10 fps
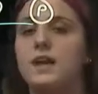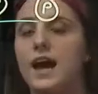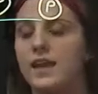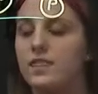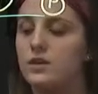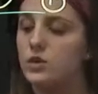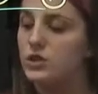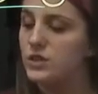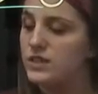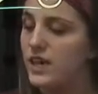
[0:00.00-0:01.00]
guide the
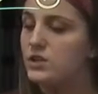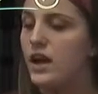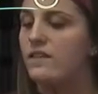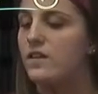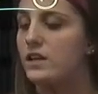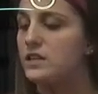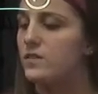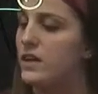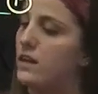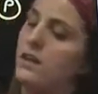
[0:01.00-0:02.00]
nucleoside
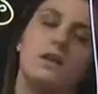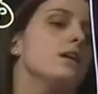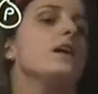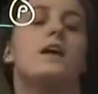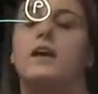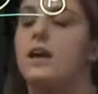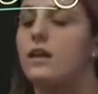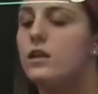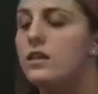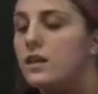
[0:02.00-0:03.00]
triphosphate
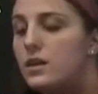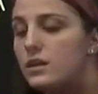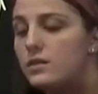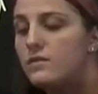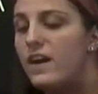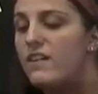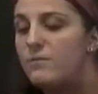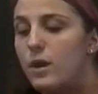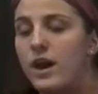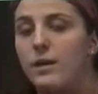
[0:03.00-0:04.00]
and the 5'
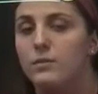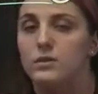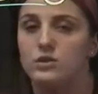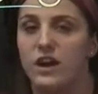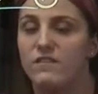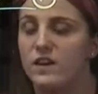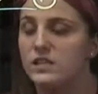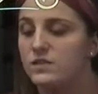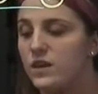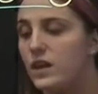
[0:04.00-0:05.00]

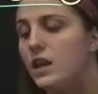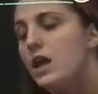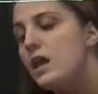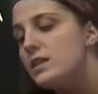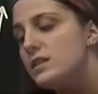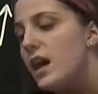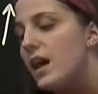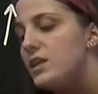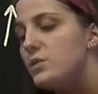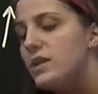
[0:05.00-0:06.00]
triphosphate
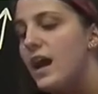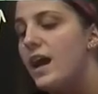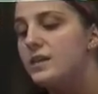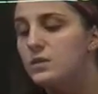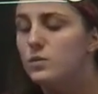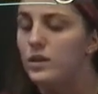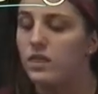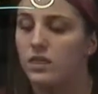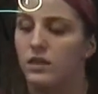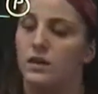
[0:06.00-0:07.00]
side to react with
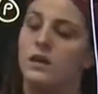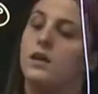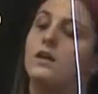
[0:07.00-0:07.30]
the